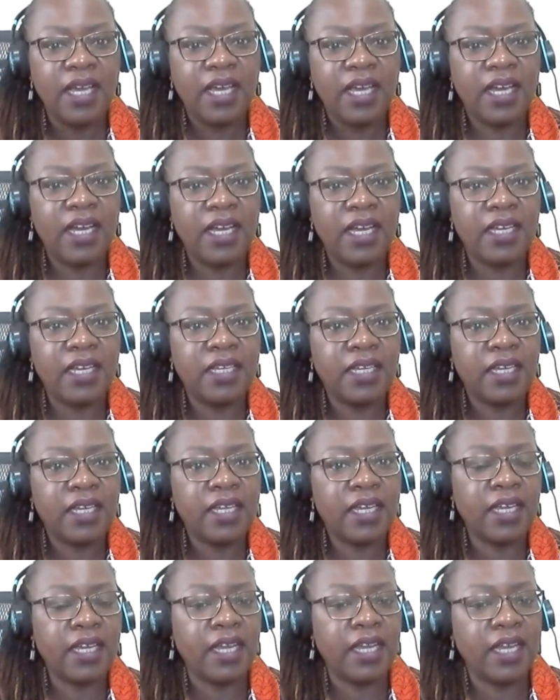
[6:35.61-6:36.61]

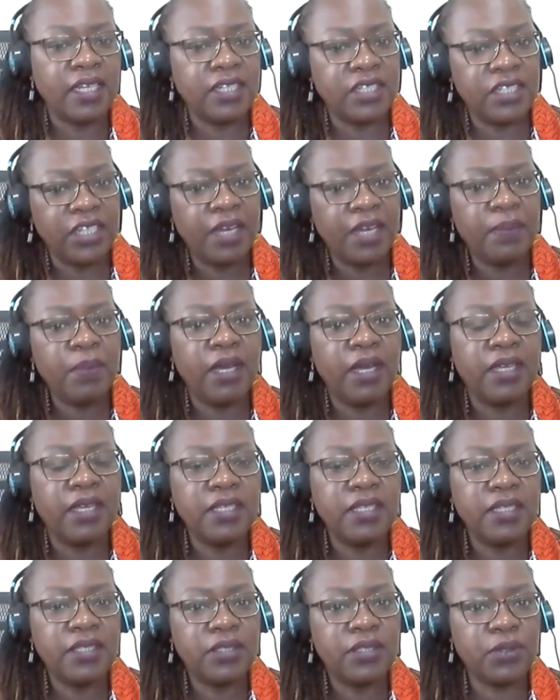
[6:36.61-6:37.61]
Can I share
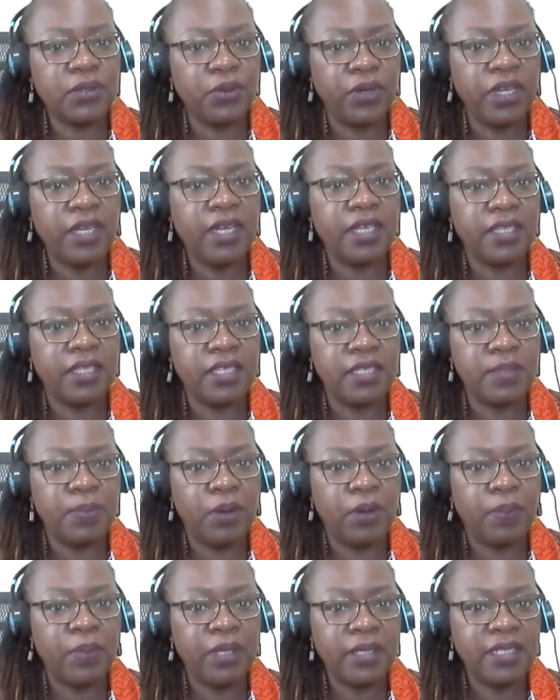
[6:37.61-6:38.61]
my screen at this
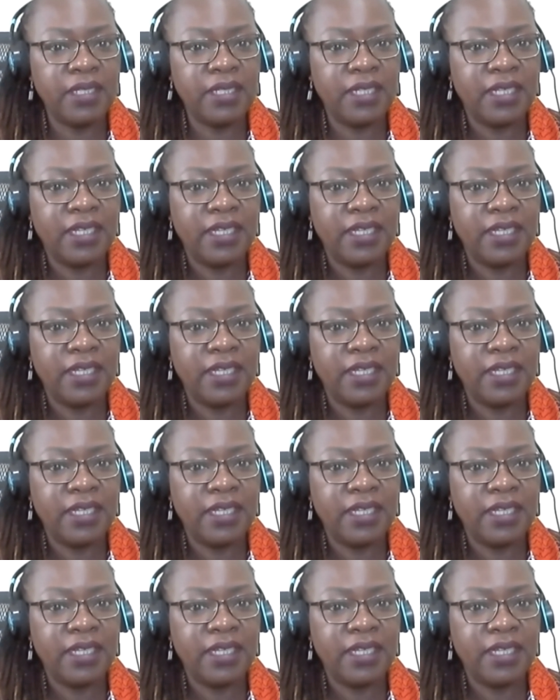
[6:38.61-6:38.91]
moment?